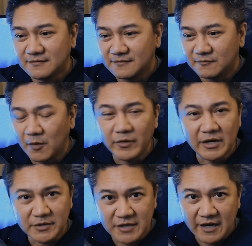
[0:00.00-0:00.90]
what we're going to
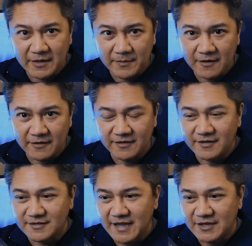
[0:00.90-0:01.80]
be talking about
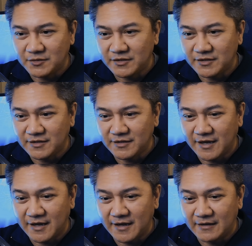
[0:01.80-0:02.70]
is actually
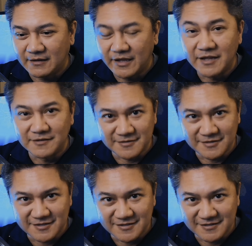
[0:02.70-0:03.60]
a
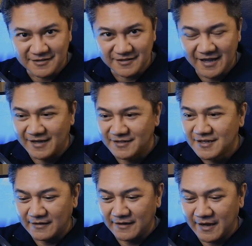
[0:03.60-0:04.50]
lens that
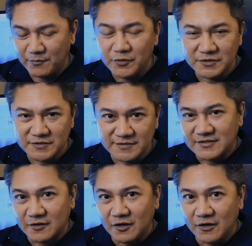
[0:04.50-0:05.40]
I purchased
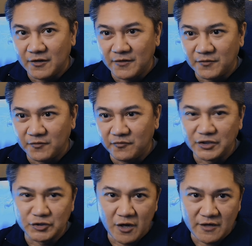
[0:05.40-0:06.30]
called
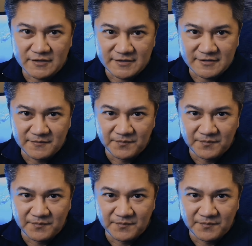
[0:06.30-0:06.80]
Viltrox